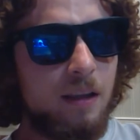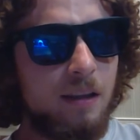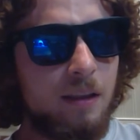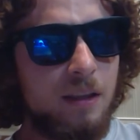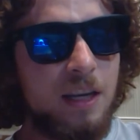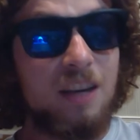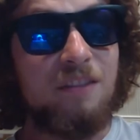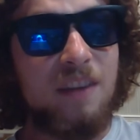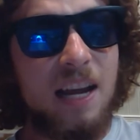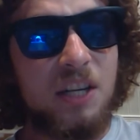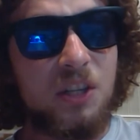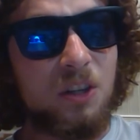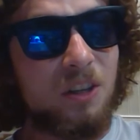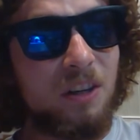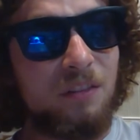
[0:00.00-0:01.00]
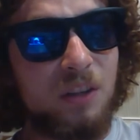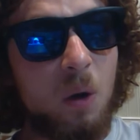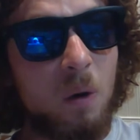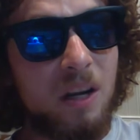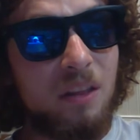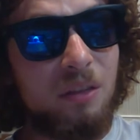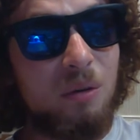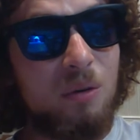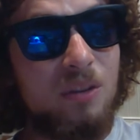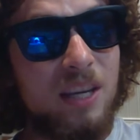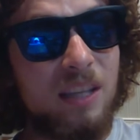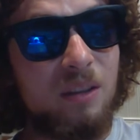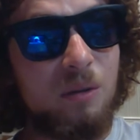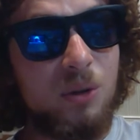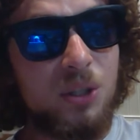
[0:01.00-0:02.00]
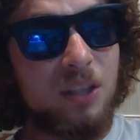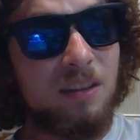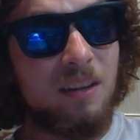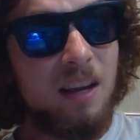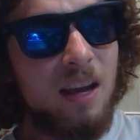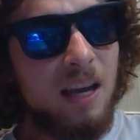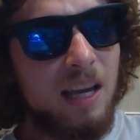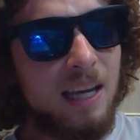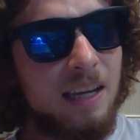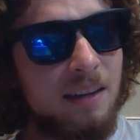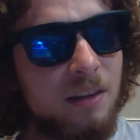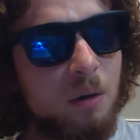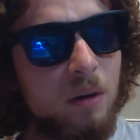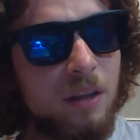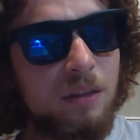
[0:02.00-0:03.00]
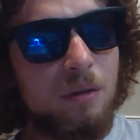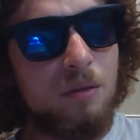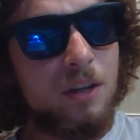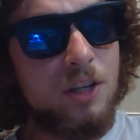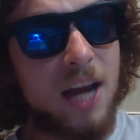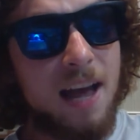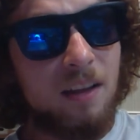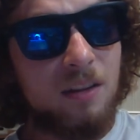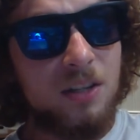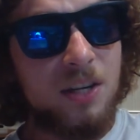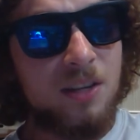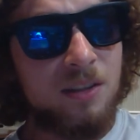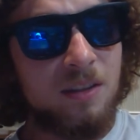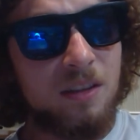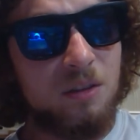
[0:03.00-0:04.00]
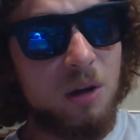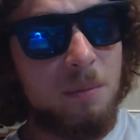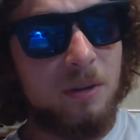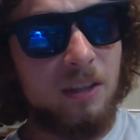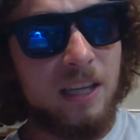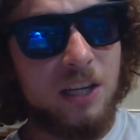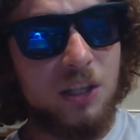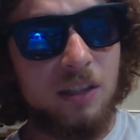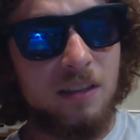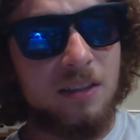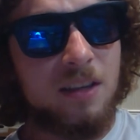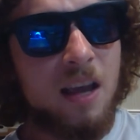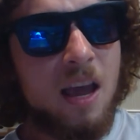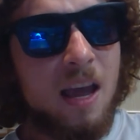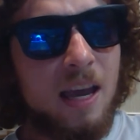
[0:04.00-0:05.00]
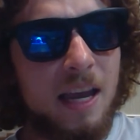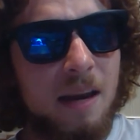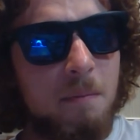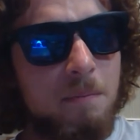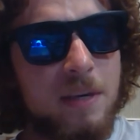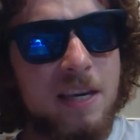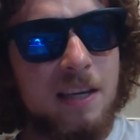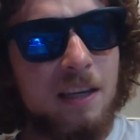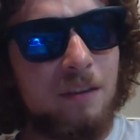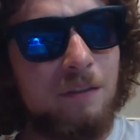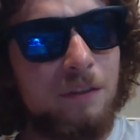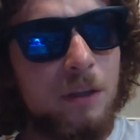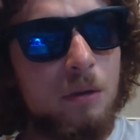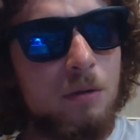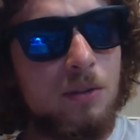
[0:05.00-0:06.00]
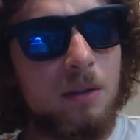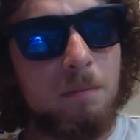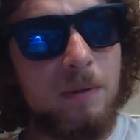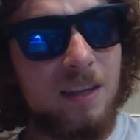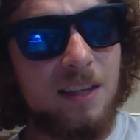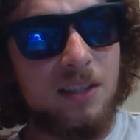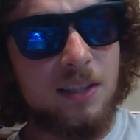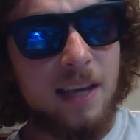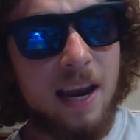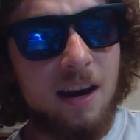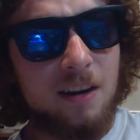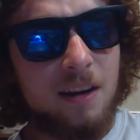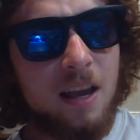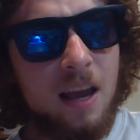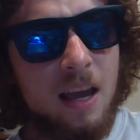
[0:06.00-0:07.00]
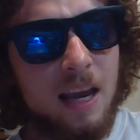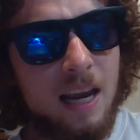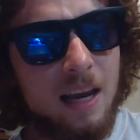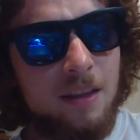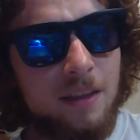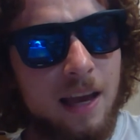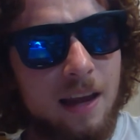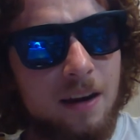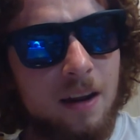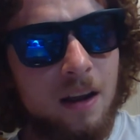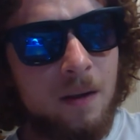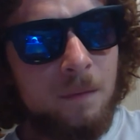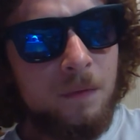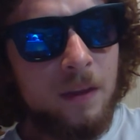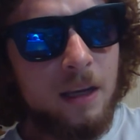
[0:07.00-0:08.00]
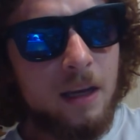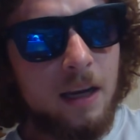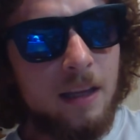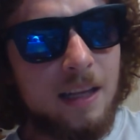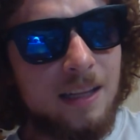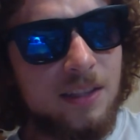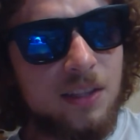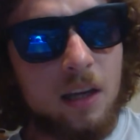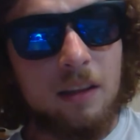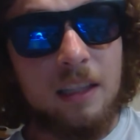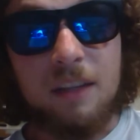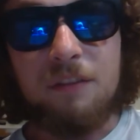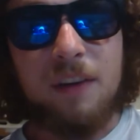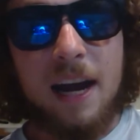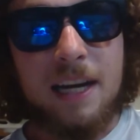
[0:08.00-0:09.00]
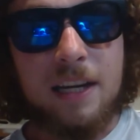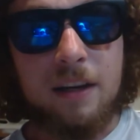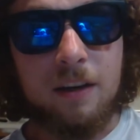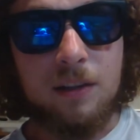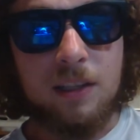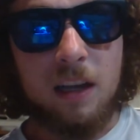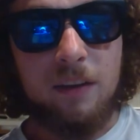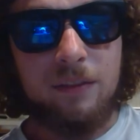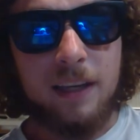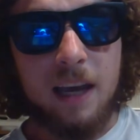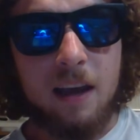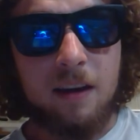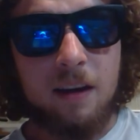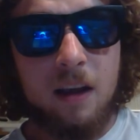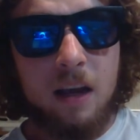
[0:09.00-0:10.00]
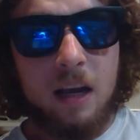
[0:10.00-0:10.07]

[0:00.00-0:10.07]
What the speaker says: the adventure of going through the illusion and going through the challenges and the tribulations and being confused and being scared, and then suddenly finding yourself again,